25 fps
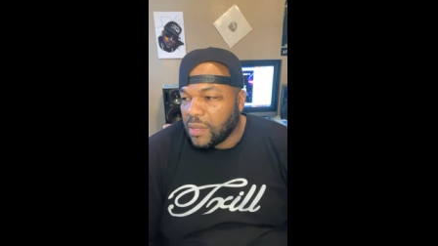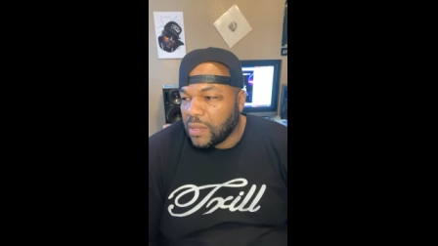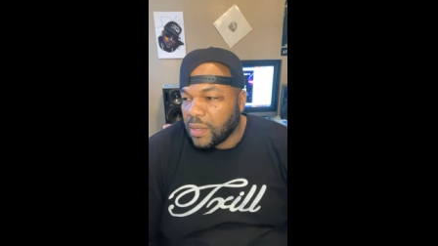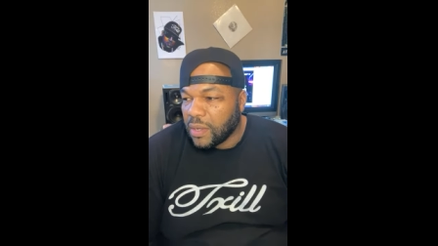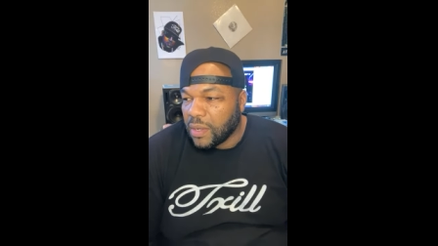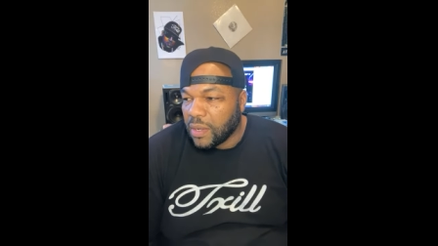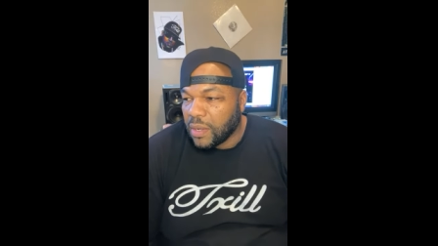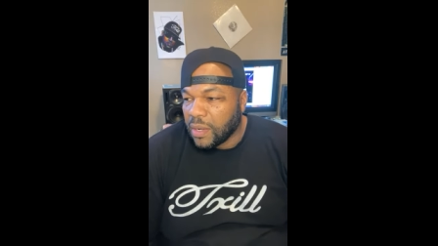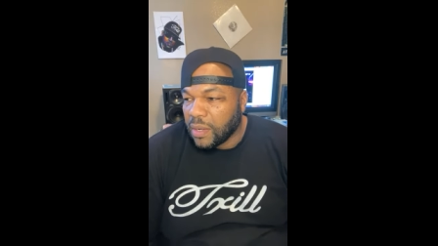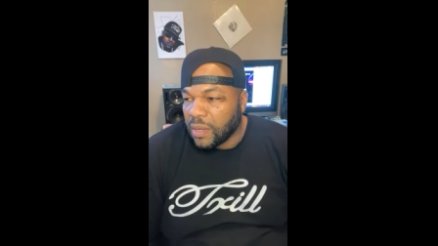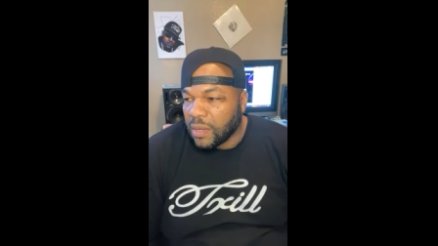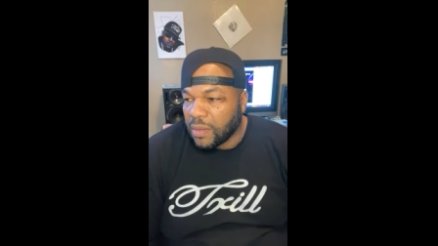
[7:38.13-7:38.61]

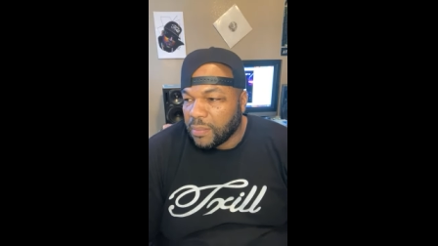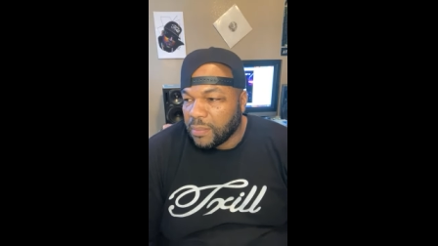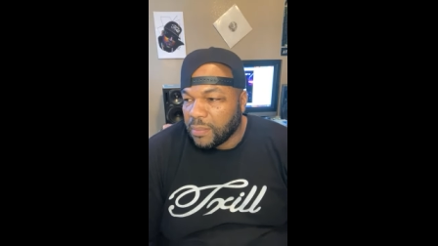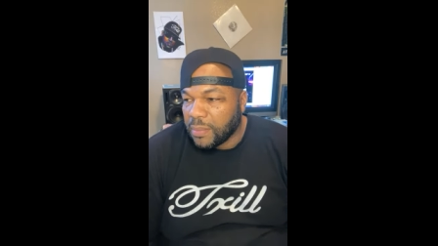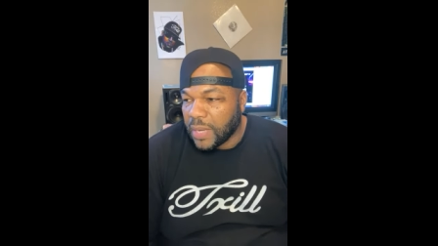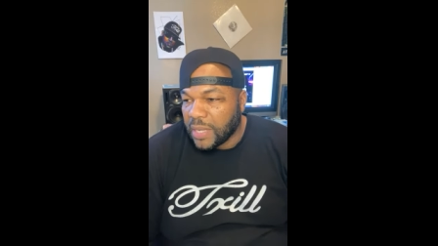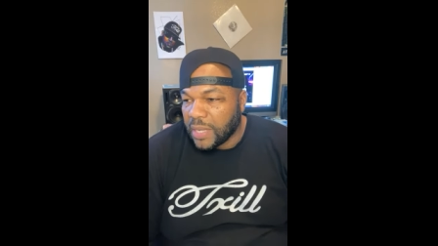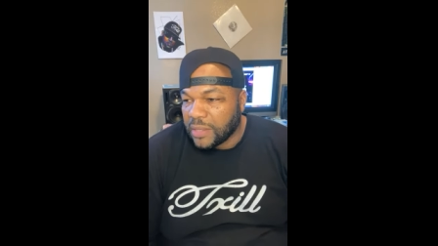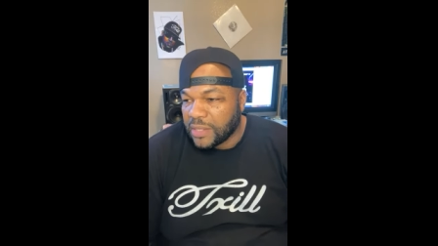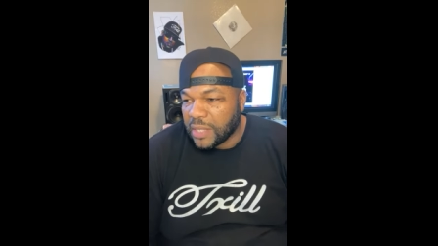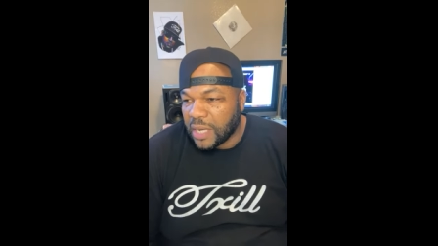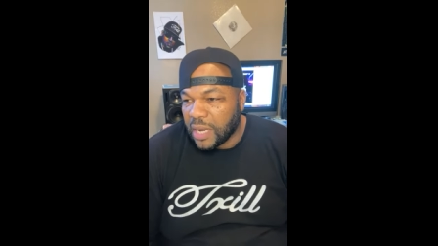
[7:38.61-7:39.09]
Uh,
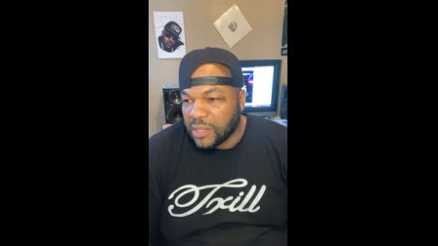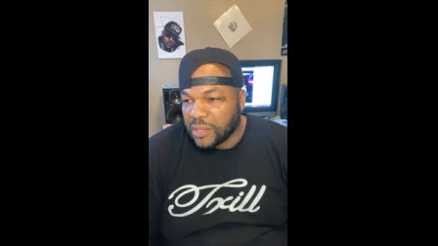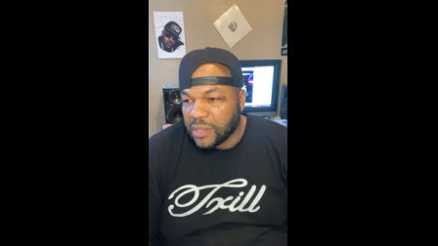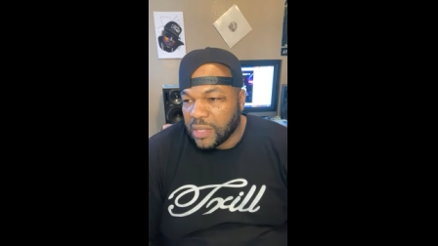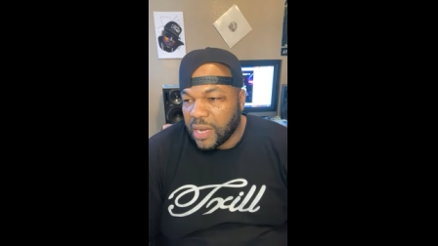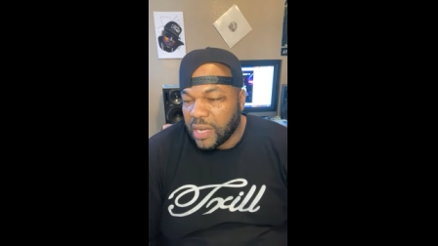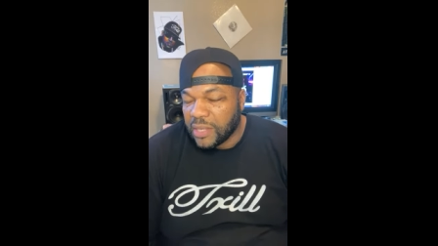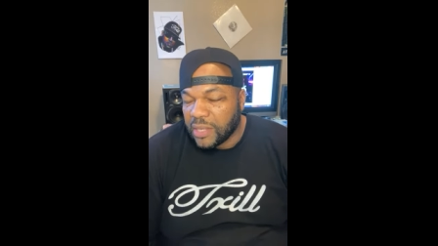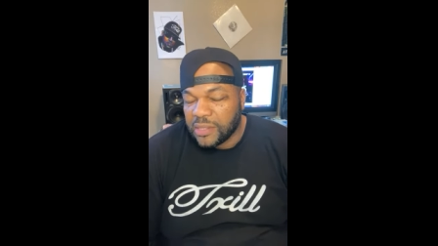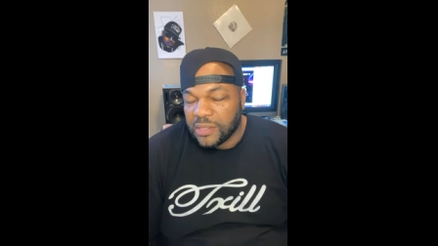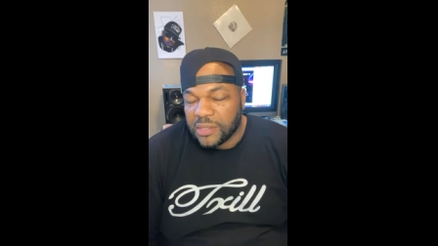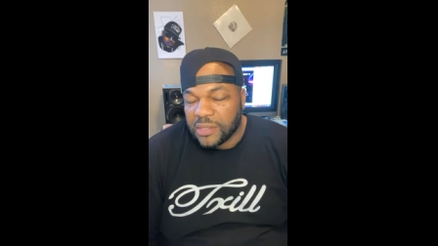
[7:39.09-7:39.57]
I, just,
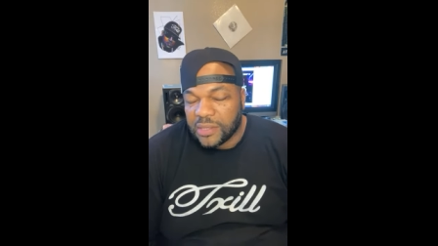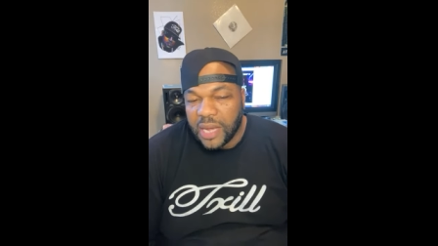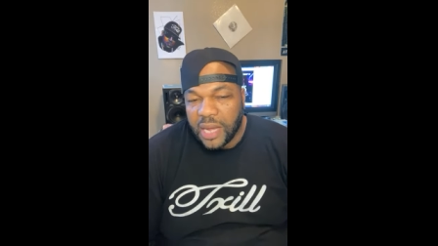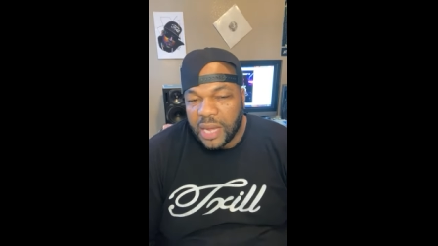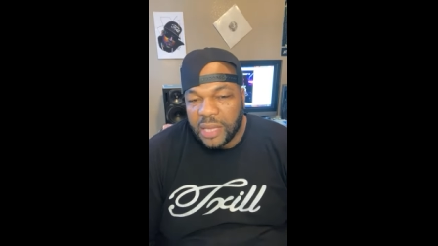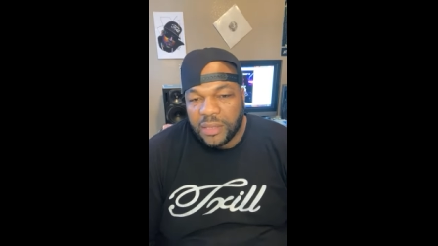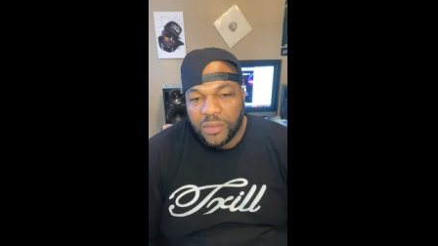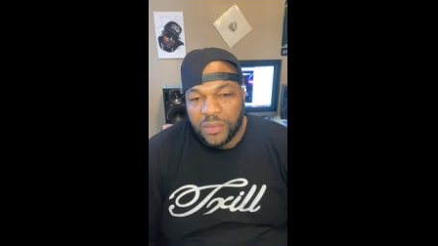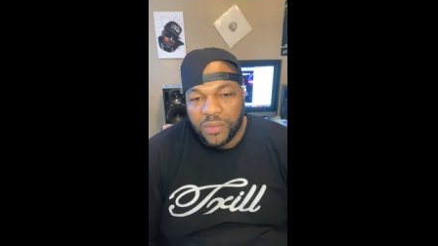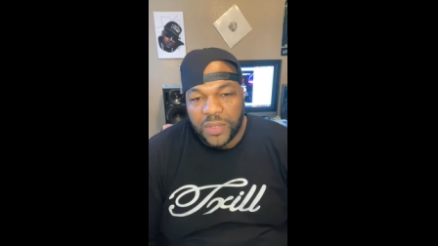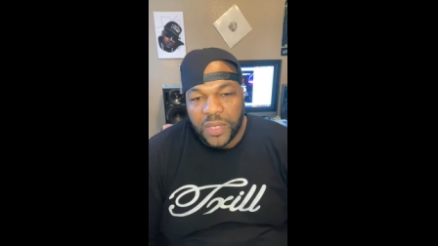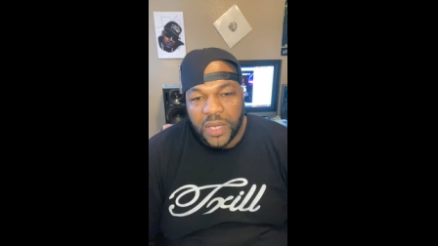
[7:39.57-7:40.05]
I just
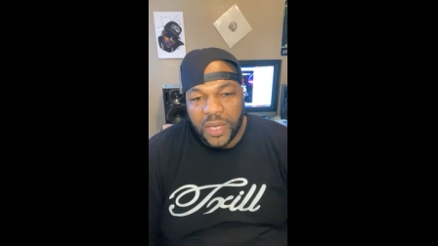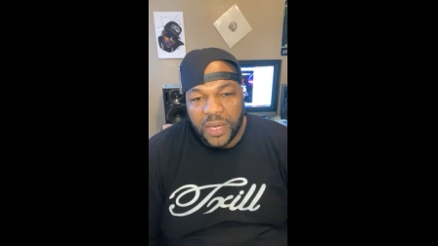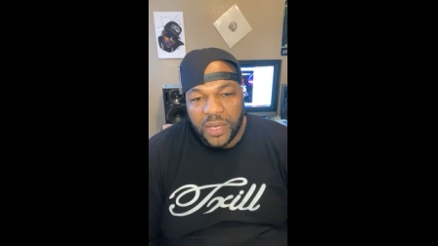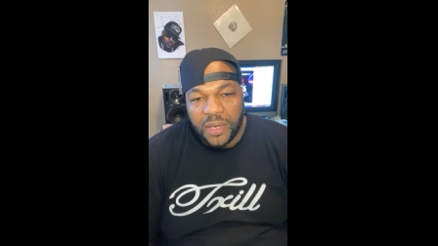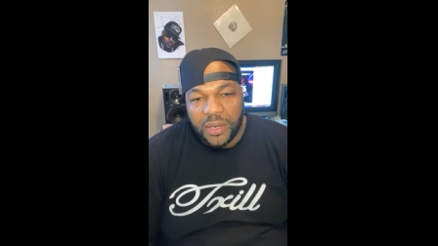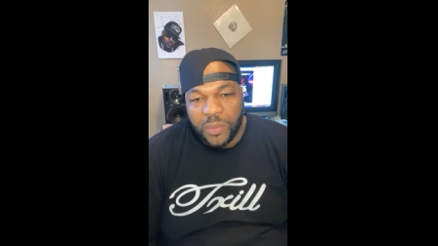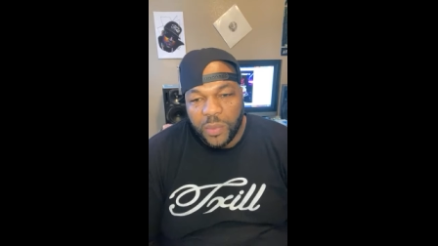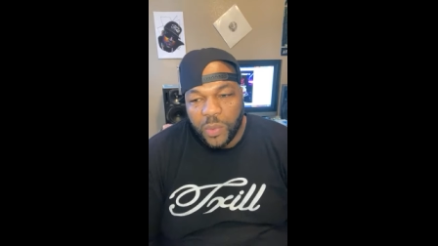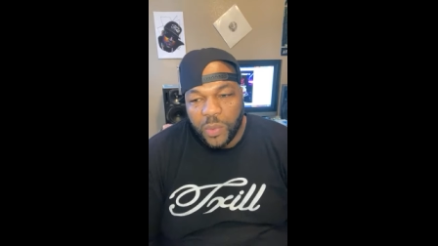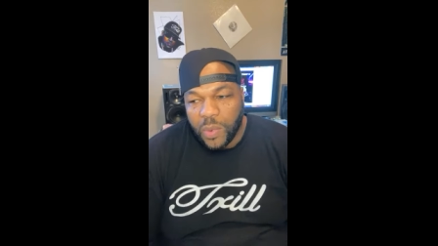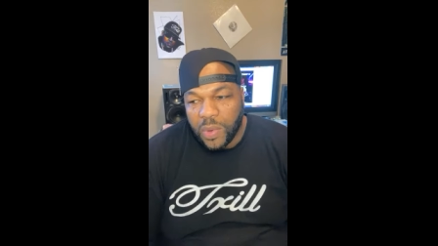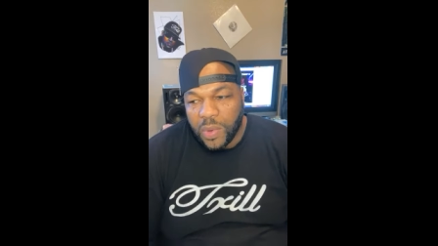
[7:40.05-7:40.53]
got through kicking
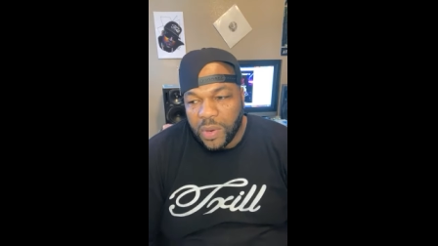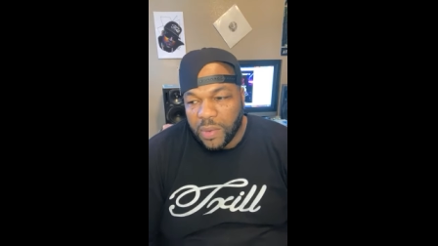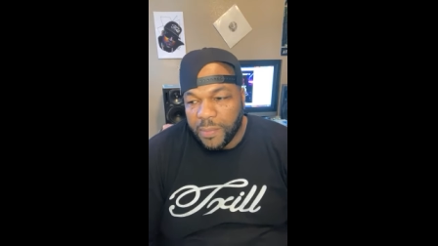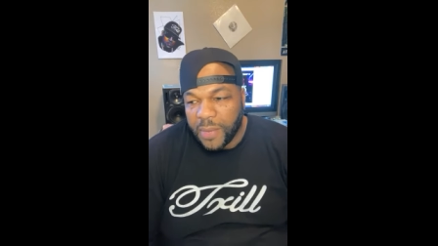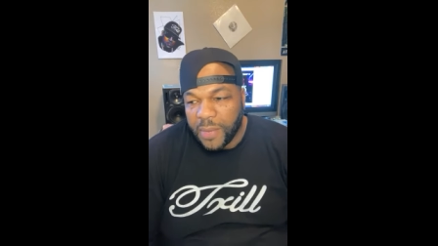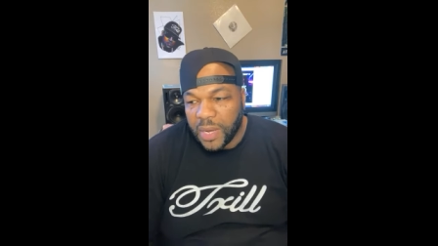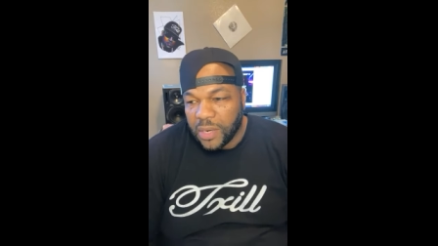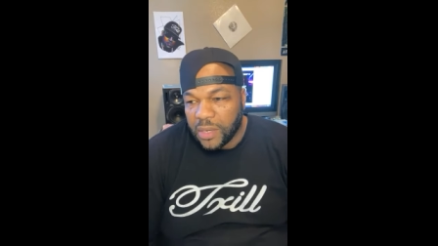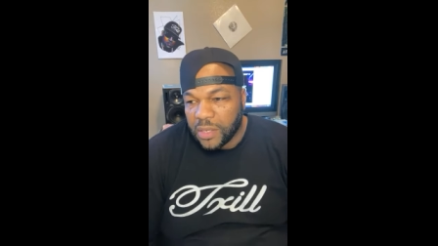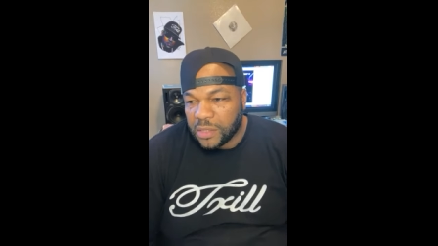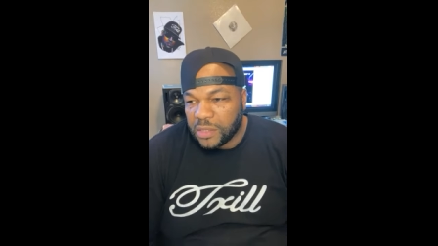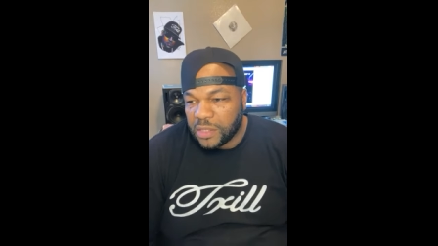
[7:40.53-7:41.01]
it with one of
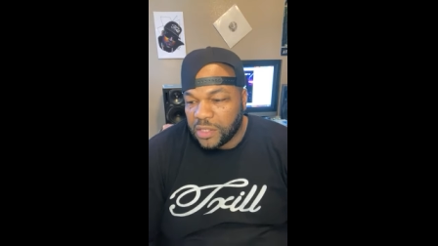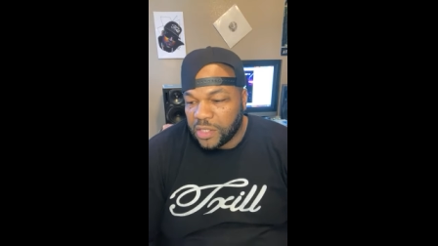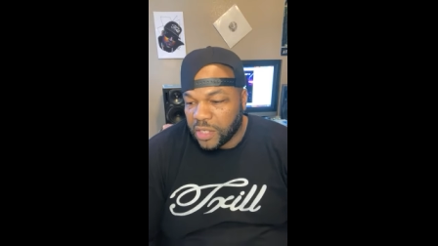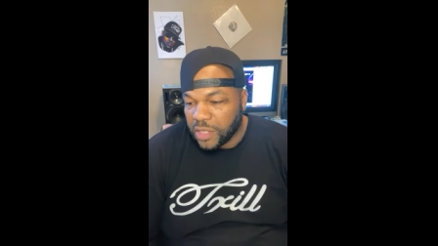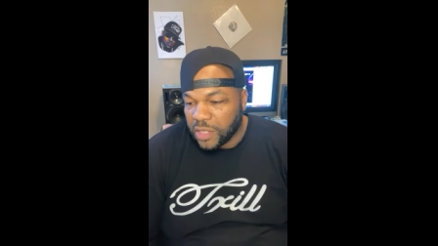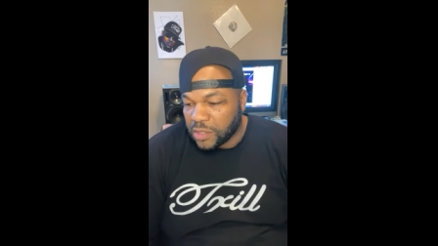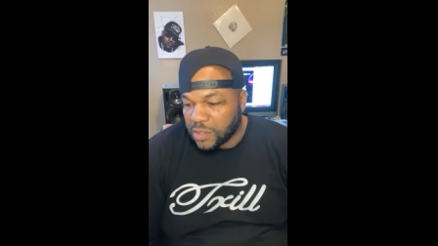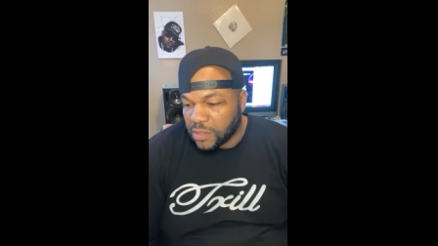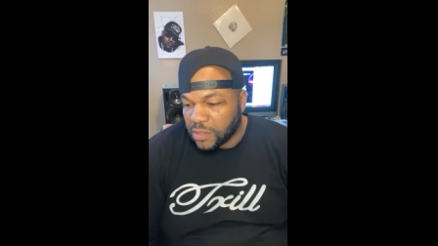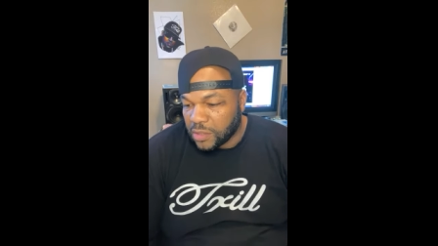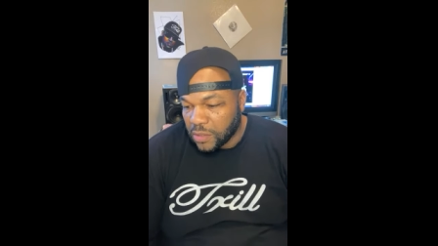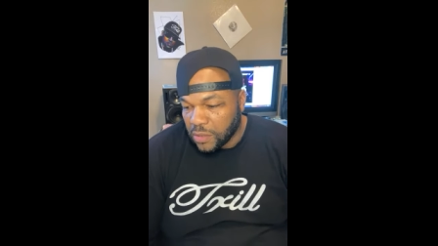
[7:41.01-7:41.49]
my little
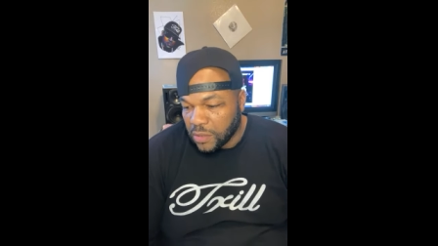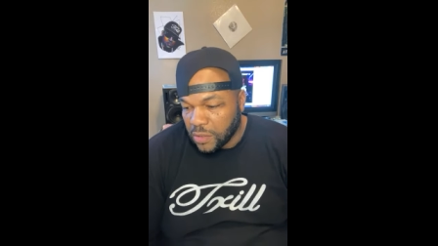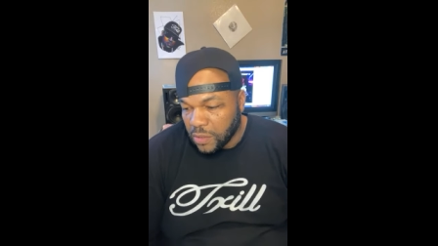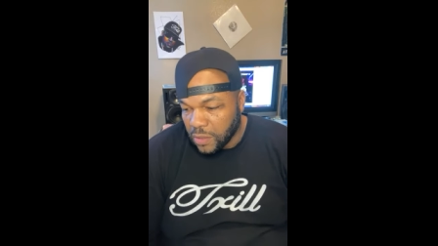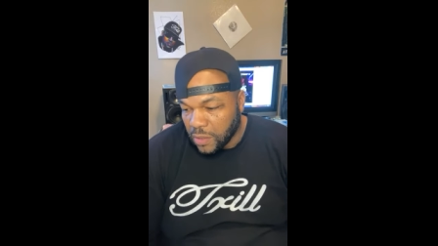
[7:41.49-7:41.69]
chicks.